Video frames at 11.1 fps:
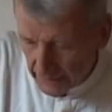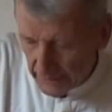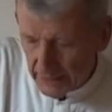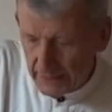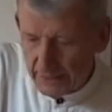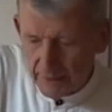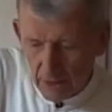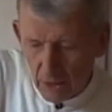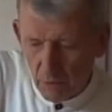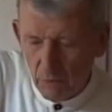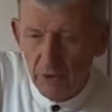there
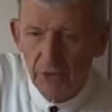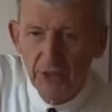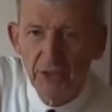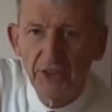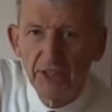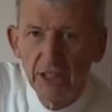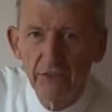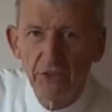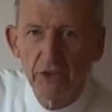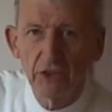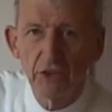was a
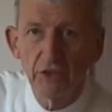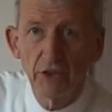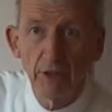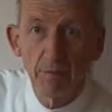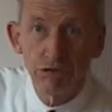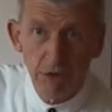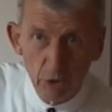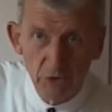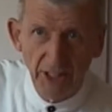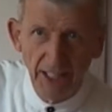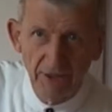significant uh,
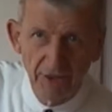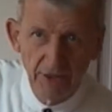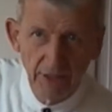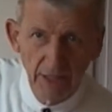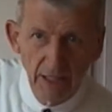protest